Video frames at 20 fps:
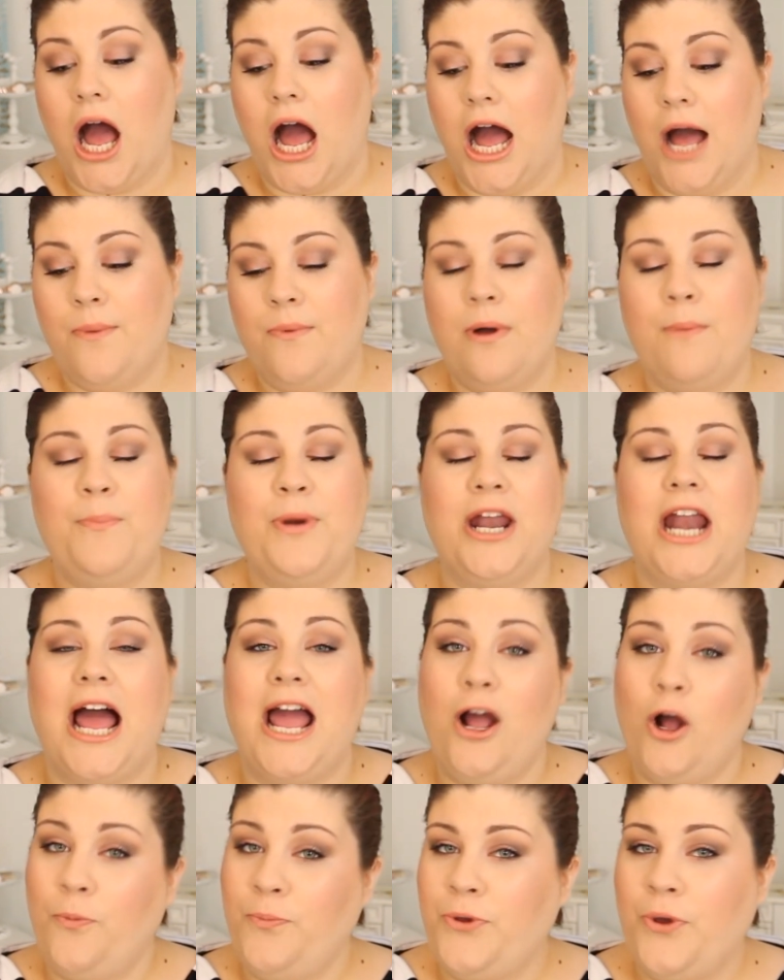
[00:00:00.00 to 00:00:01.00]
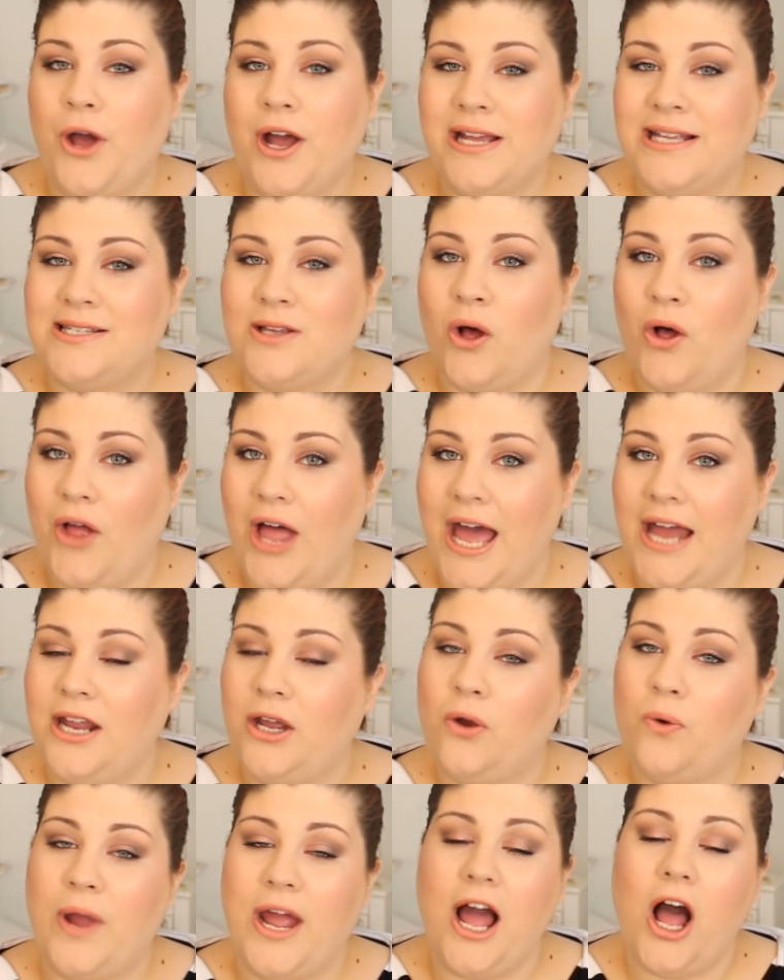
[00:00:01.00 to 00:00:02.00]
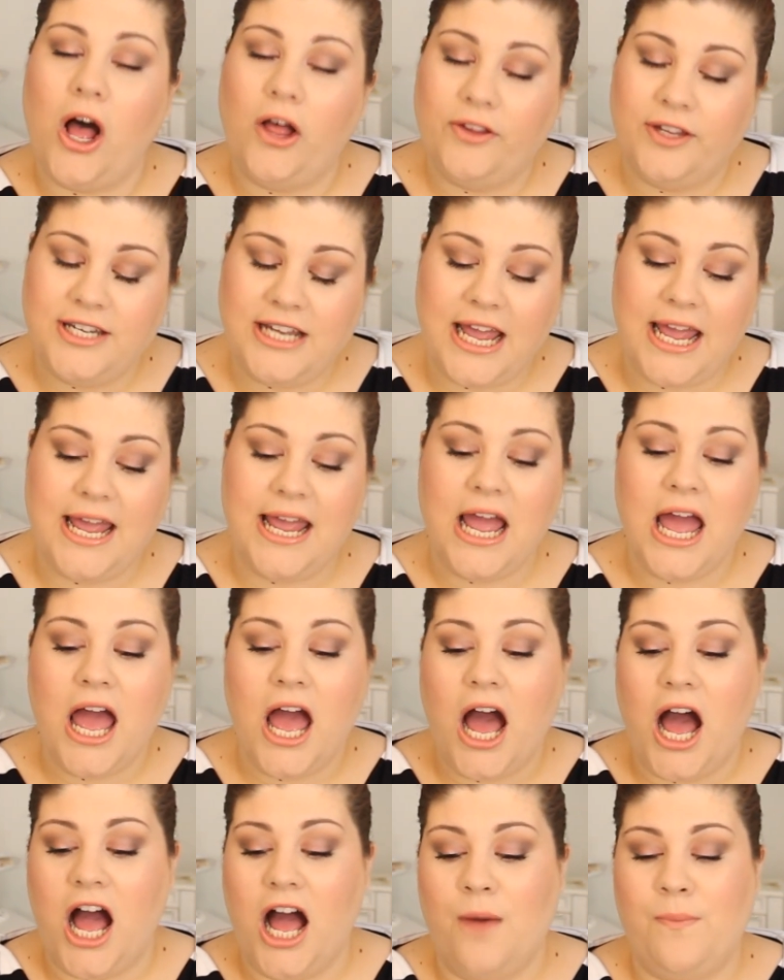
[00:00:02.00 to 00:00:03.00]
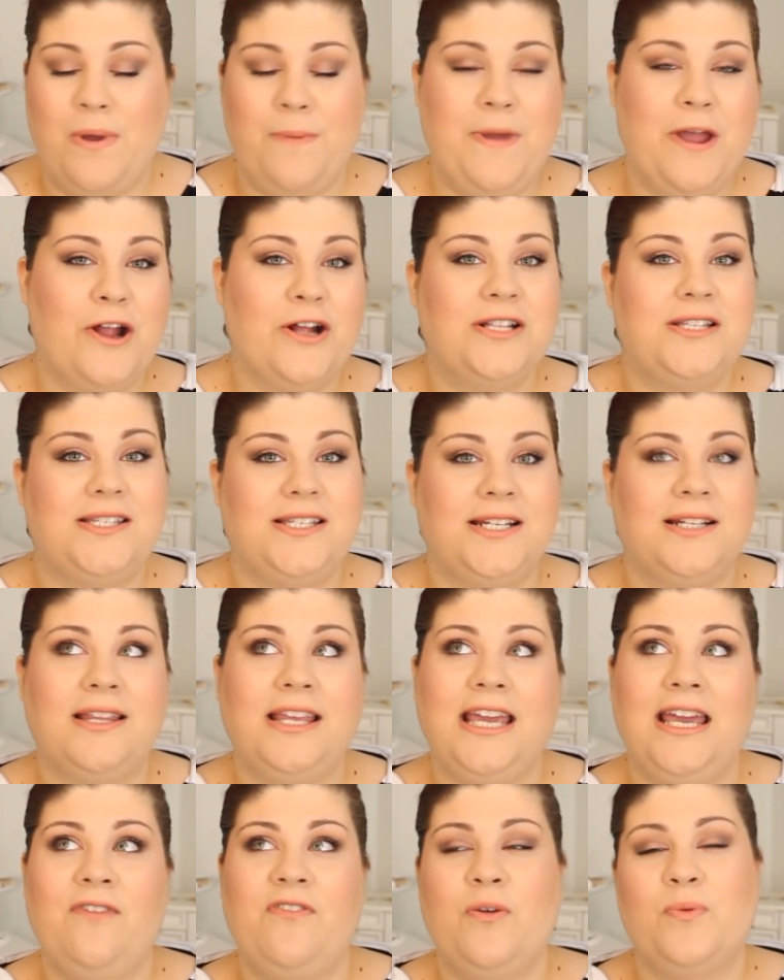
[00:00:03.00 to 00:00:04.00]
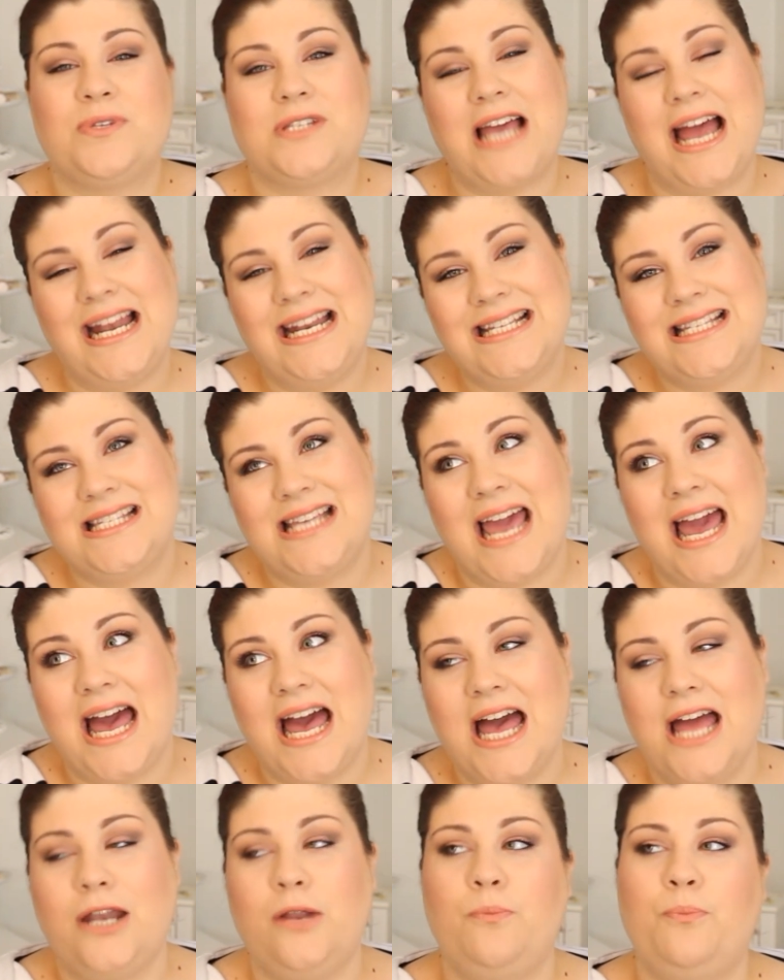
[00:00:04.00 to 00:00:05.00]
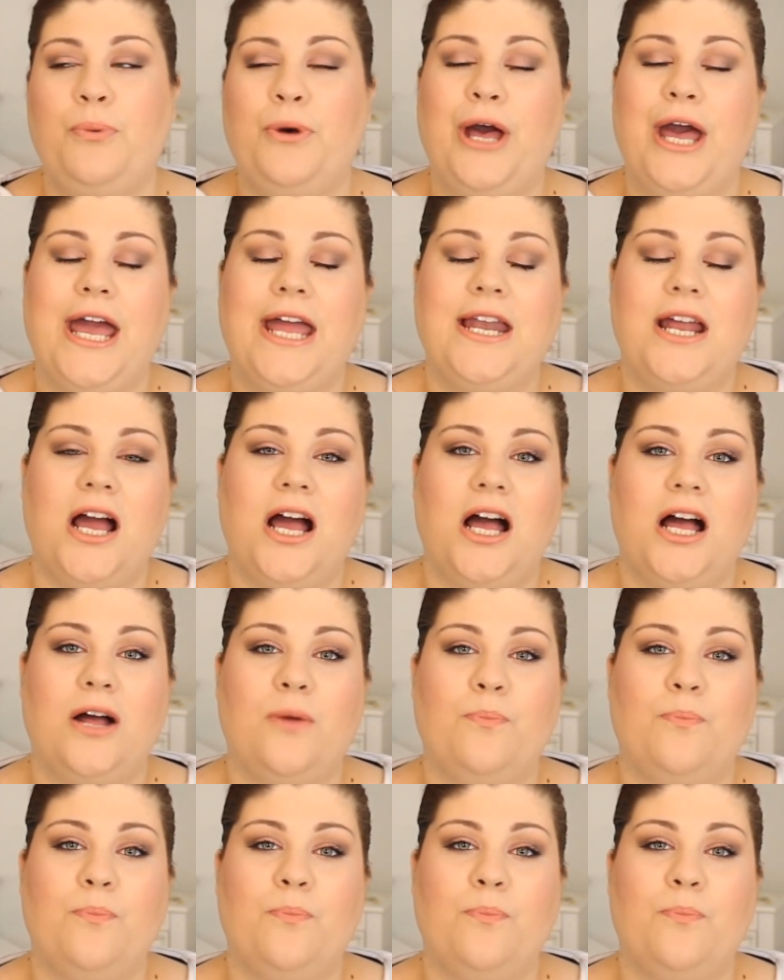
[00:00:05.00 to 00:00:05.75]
But I hope you guys all had a great holiday. My parents did leave. It was kind of sad, but